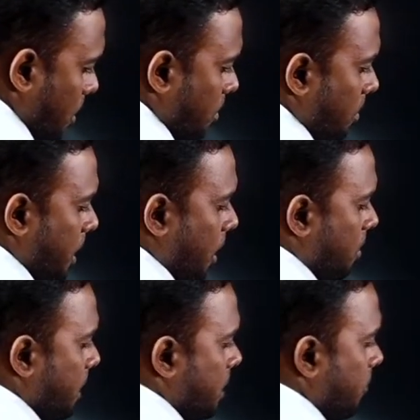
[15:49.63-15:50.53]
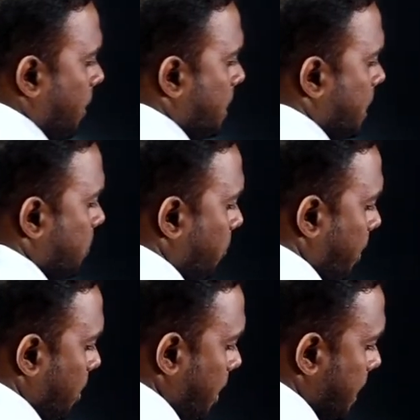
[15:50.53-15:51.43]
but armature flux is
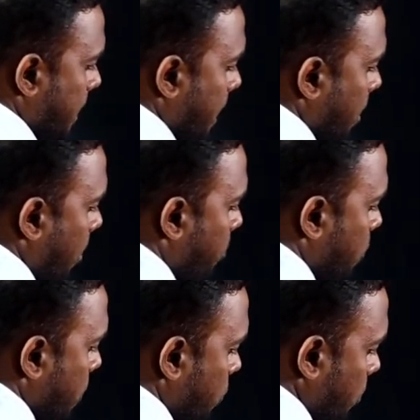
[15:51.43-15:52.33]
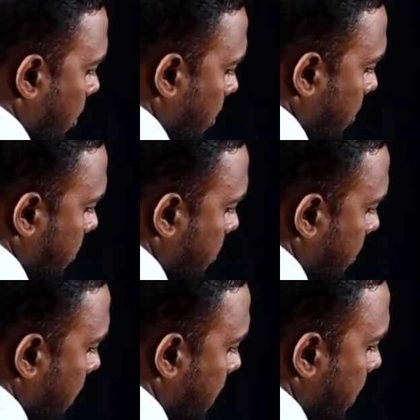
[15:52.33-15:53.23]
moving exactly opposite to that.
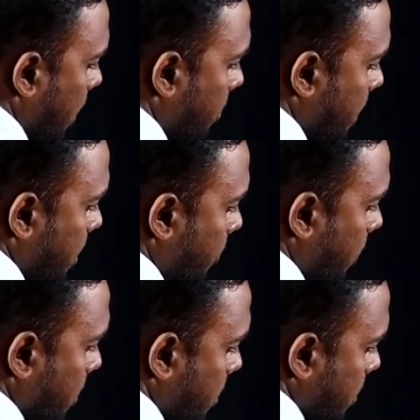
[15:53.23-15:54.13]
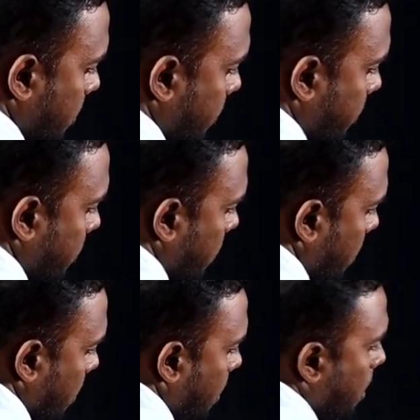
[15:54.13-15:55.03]
This is armature flux.
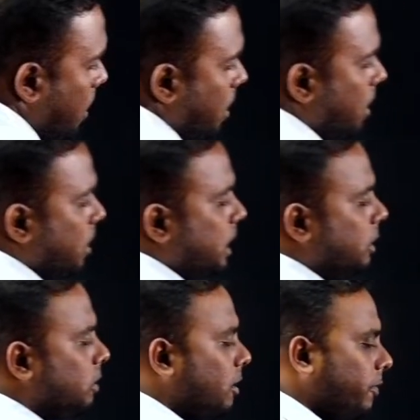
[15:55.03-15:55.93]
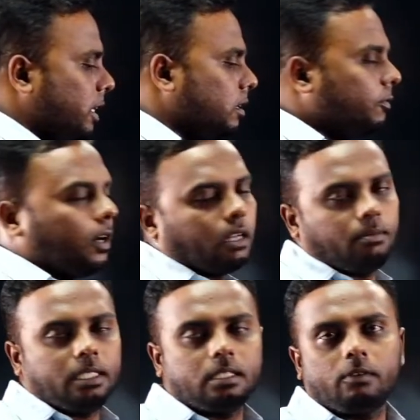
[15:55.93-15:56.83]
Now the effect of
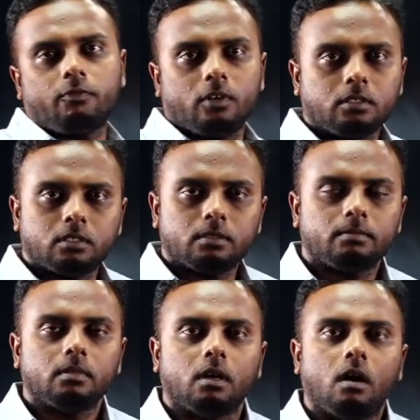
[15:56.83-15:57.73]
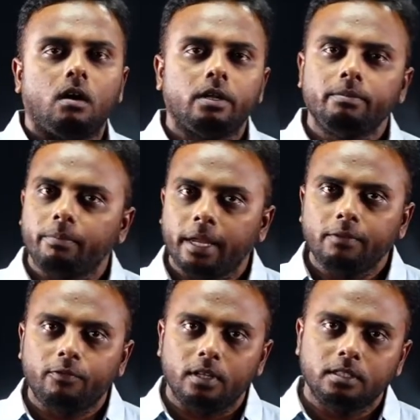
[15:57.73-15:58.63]
armature flux on main
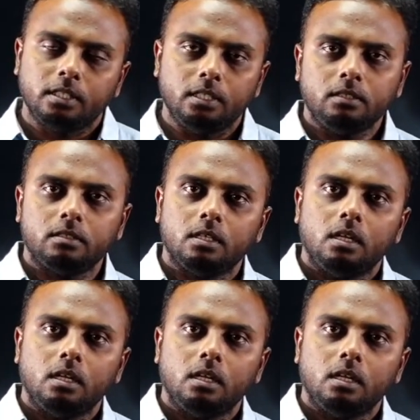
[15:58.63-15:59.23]
flux is